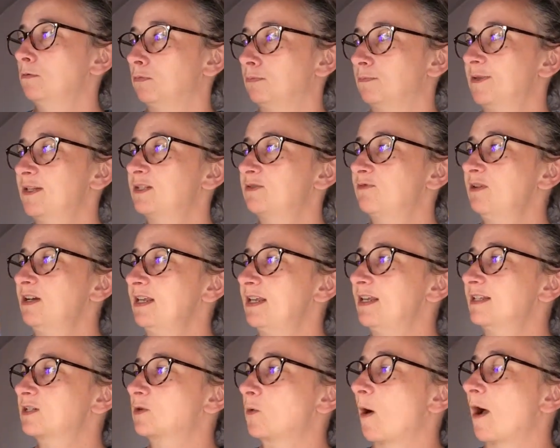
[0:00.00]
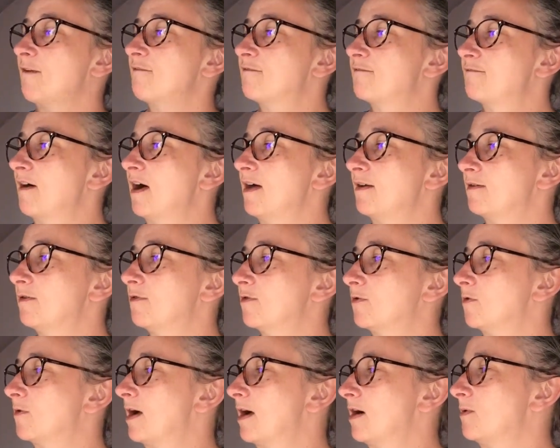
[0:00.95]
"This really is quite fun,"
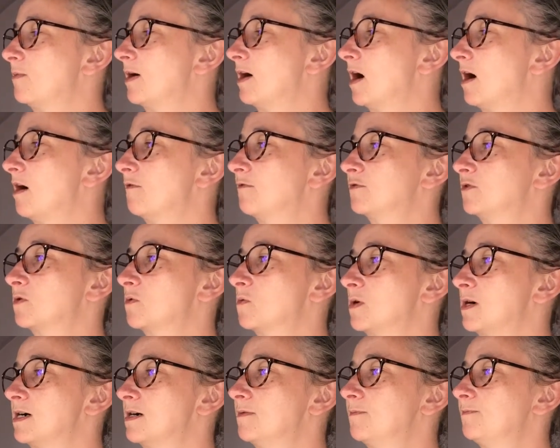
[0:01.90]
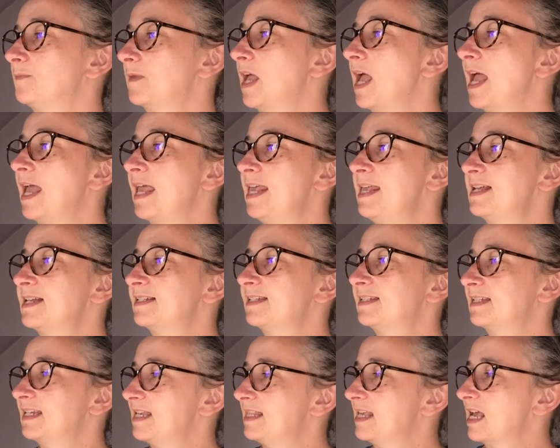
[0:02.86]
thought Elmer after a while. He could
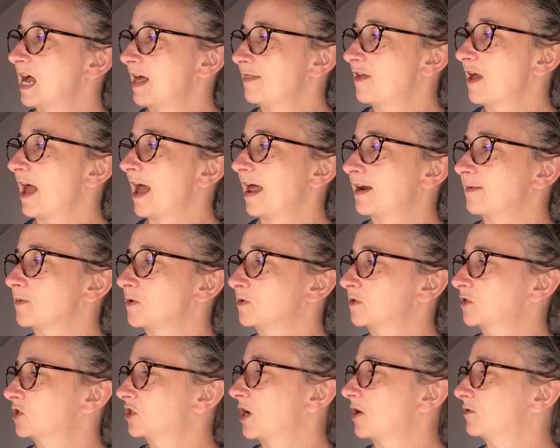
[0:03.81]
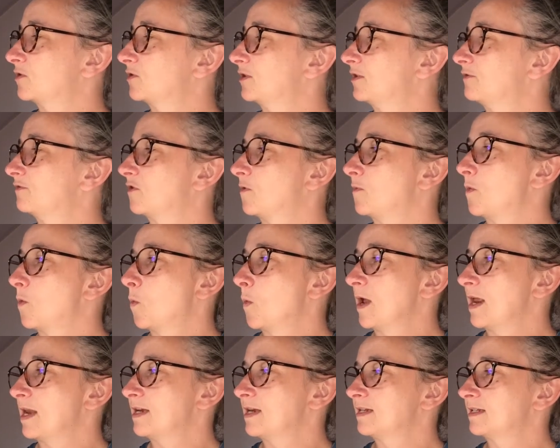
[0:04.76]
see the other animals sheltering from the
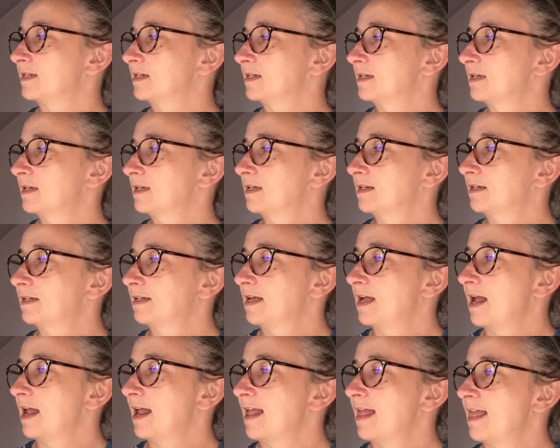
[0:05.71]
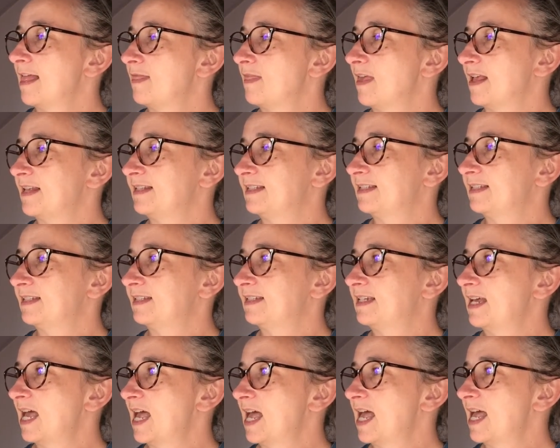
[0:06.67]
wind. They
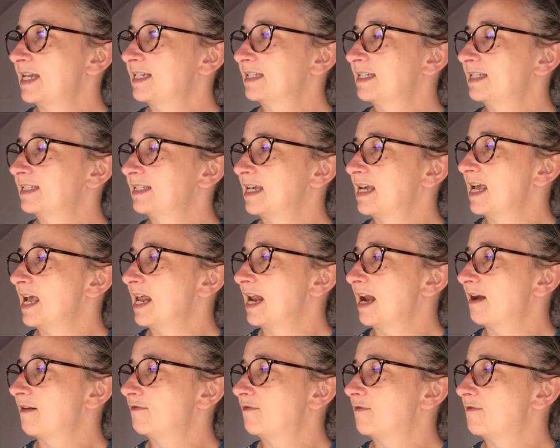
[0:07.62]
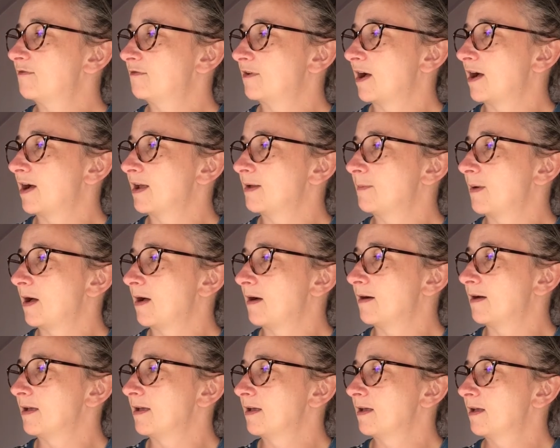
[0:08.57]
stared to see an elephant fly
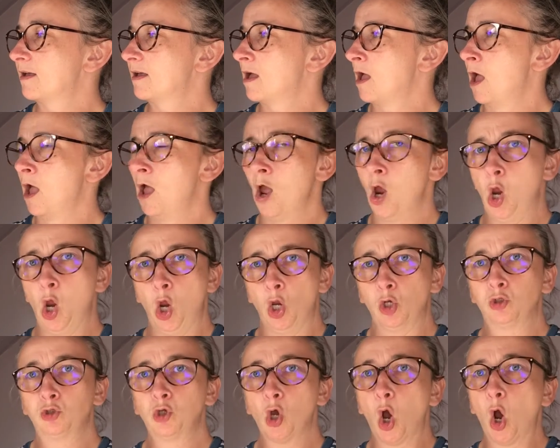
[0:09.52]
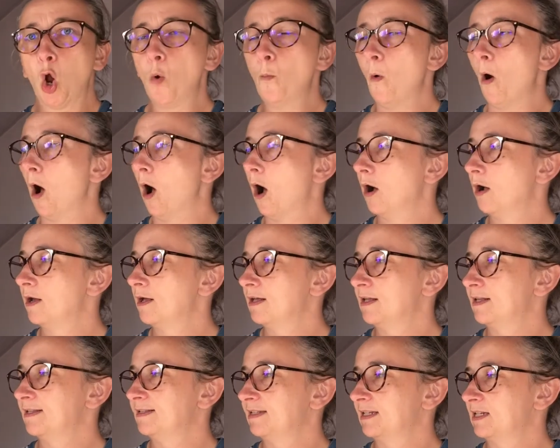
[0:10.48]
by. "It's Elmer,"
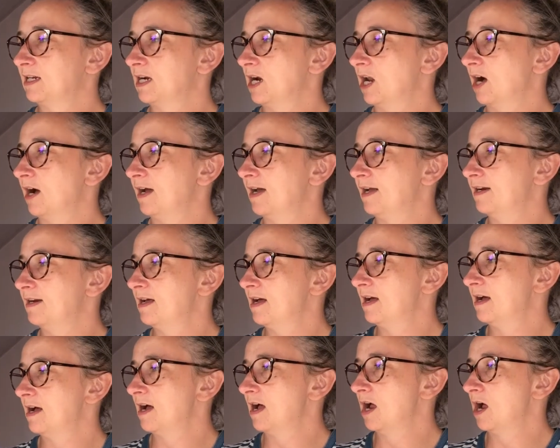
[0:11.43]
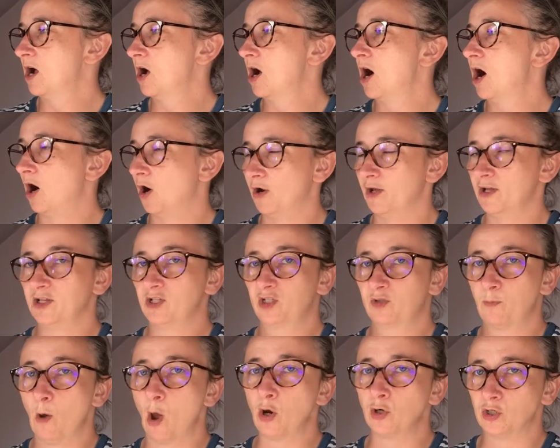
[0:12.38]
said a lion. "I
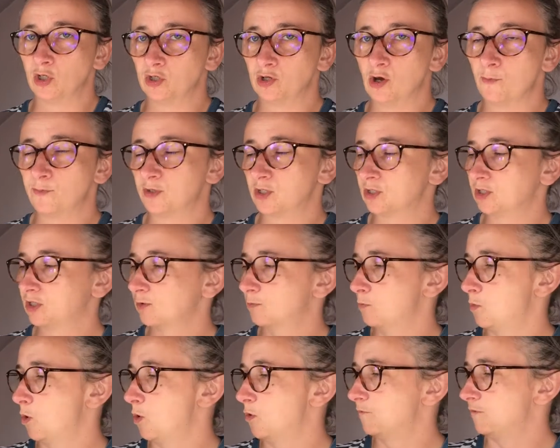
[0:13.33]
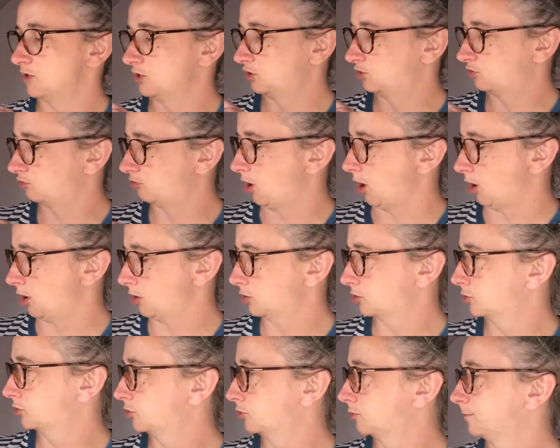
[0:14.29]
expect he's up to some more of his
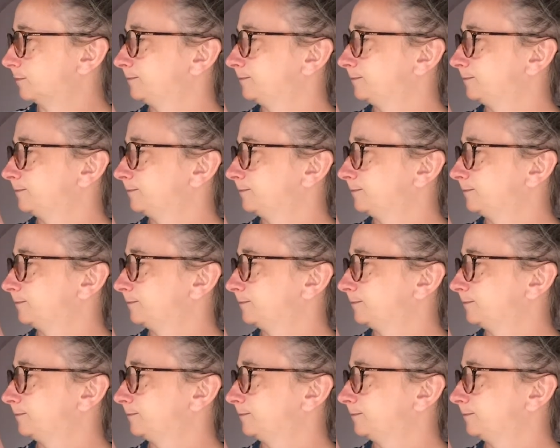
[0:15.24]
tricks."